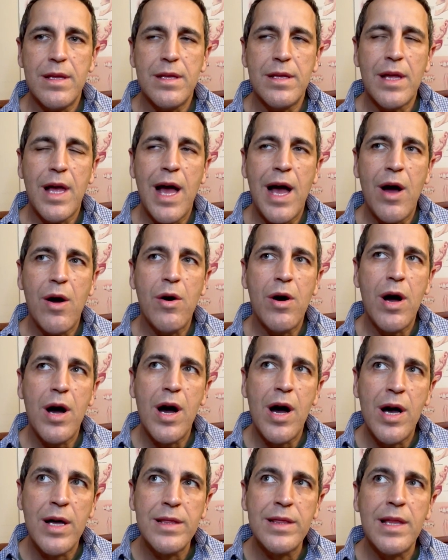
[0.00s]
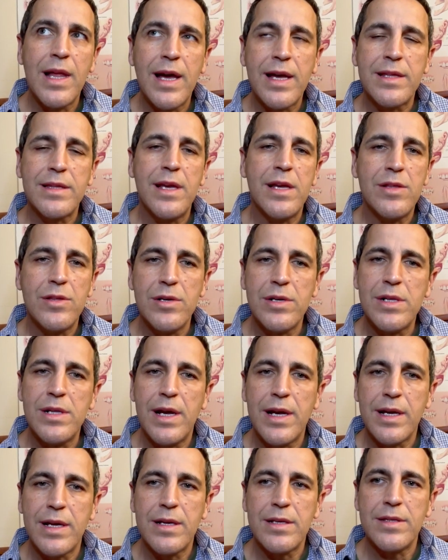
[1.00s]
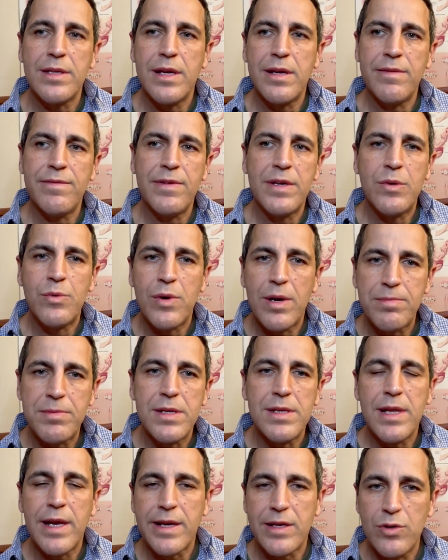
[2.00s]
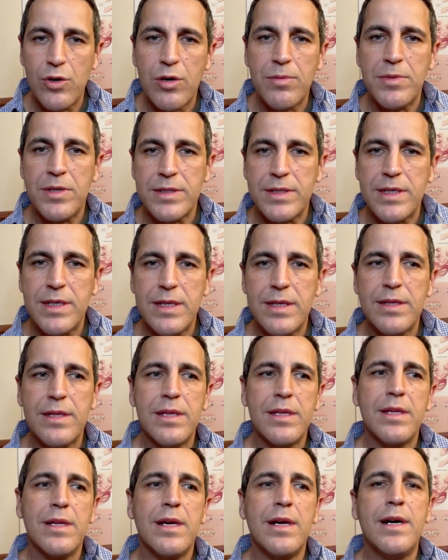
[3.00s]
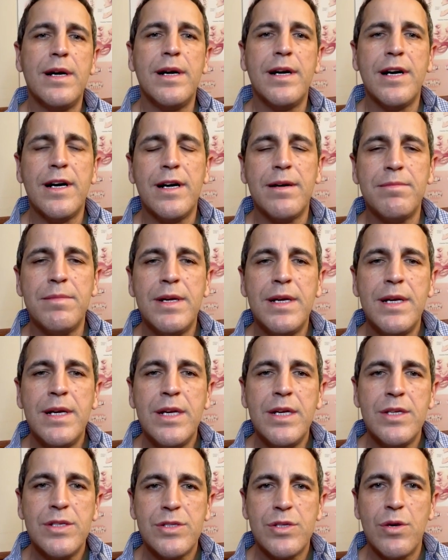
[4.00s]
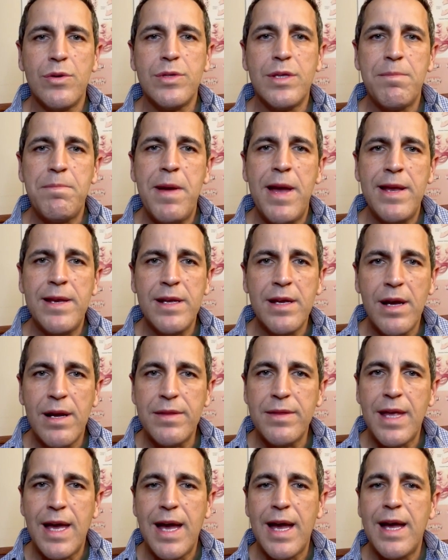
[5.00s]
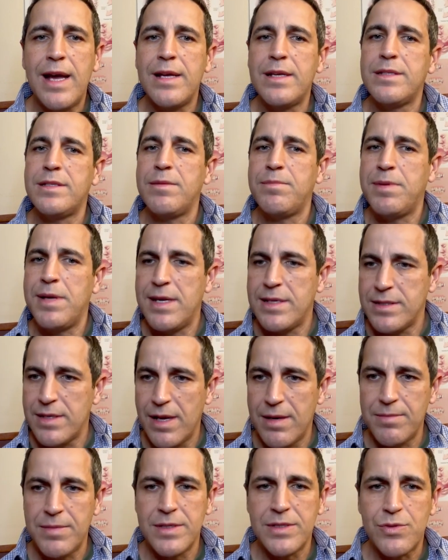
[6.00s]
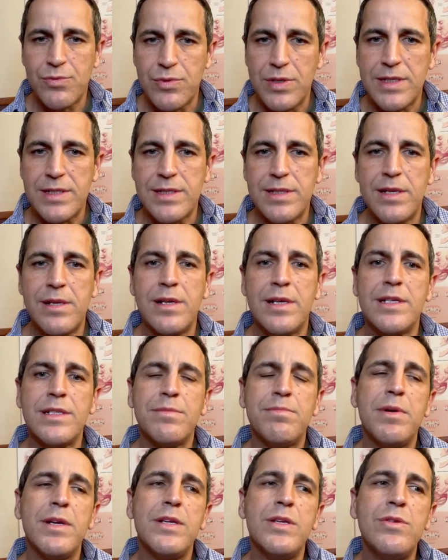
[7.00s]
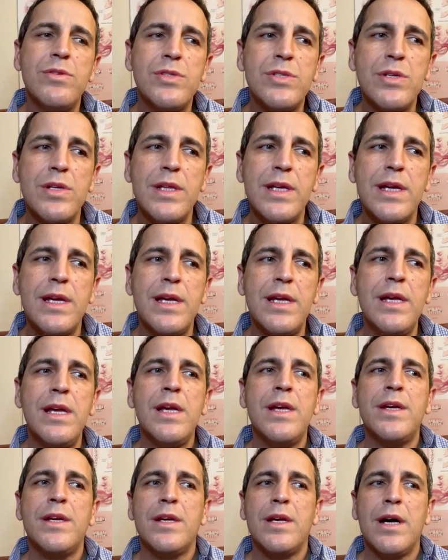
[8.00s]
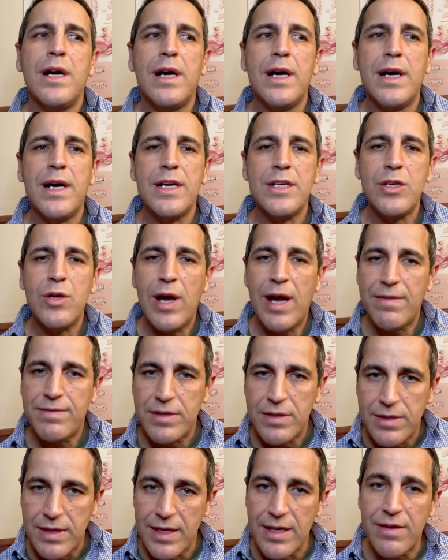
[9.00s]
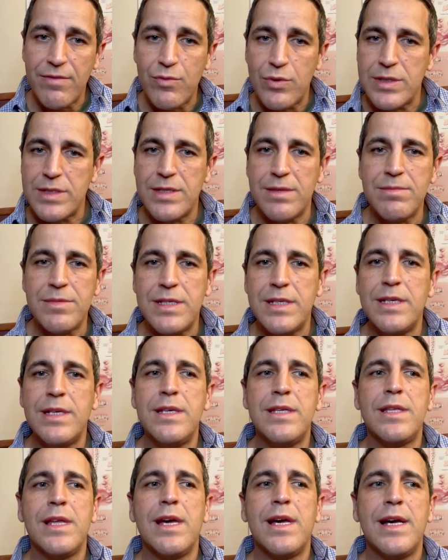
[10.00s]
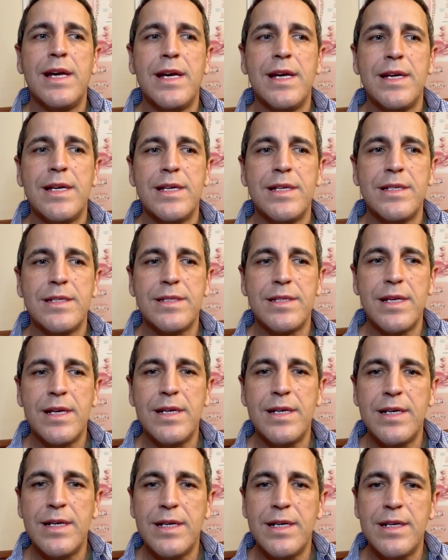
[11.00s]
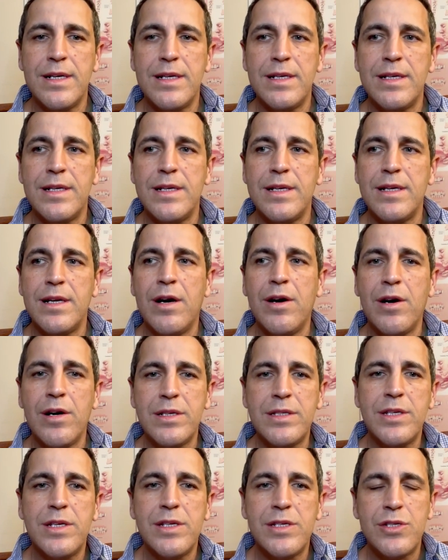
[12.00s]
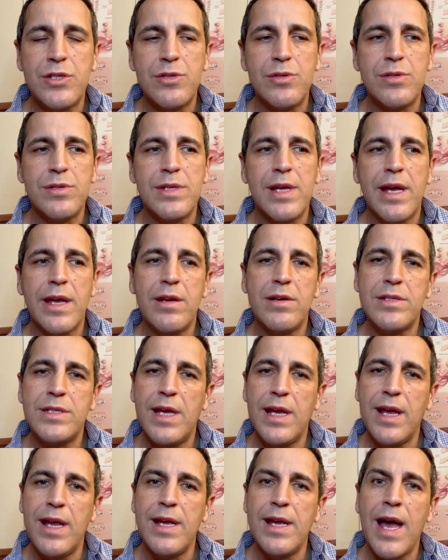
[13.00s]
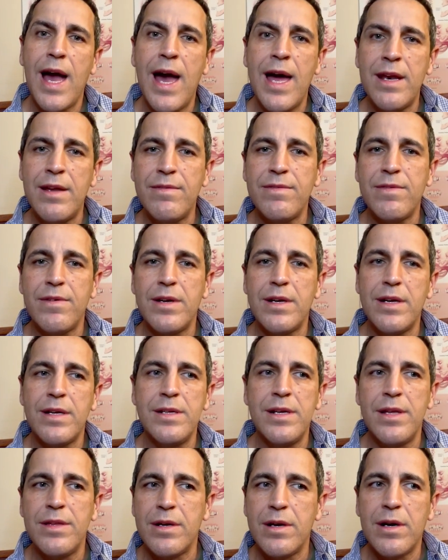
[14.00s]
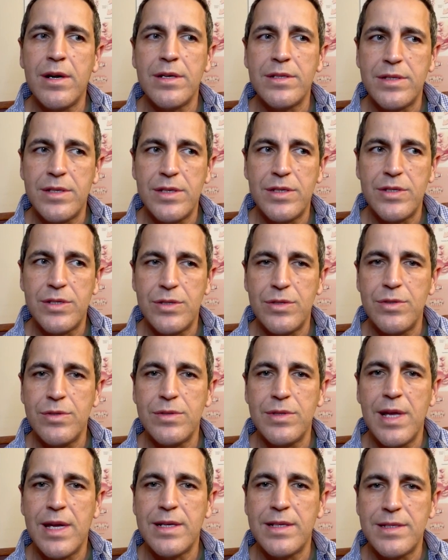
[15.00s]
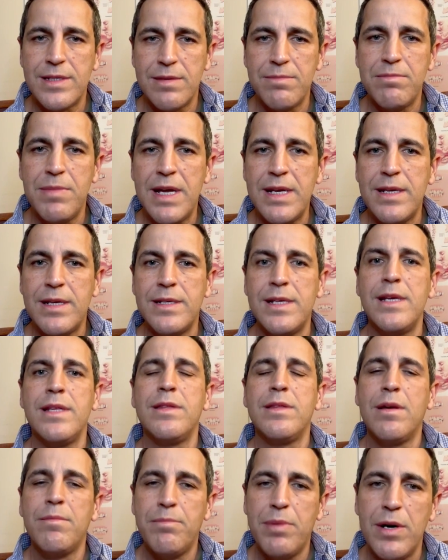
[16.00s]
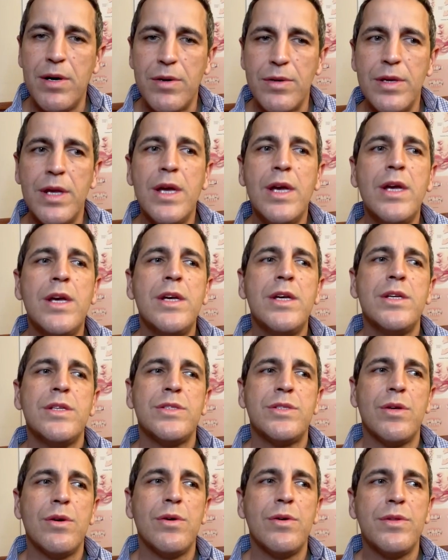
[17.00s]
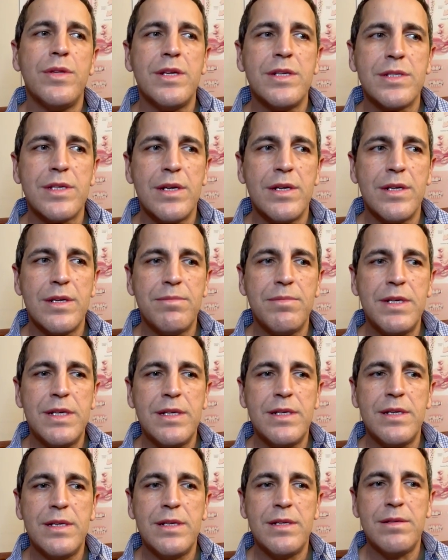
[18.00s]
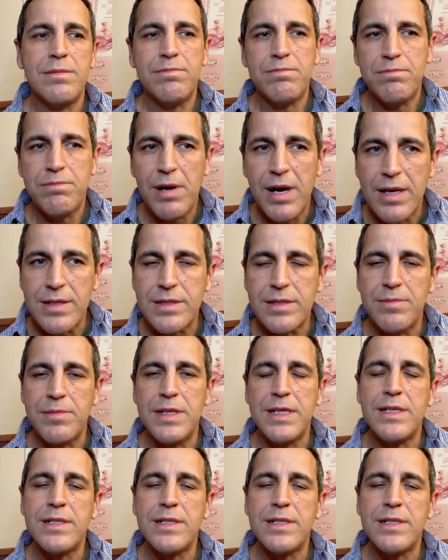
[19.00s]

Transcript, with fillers: how unlike they look like they've erupted like normal teeth. Um, so depending on that, it depends how much risk there is. But usually, uh, you have to think of wisdom teeth as uh, a hard tissue that you're taking out of another hard tissue that it's embedded in, the bone. So there's going to be possibly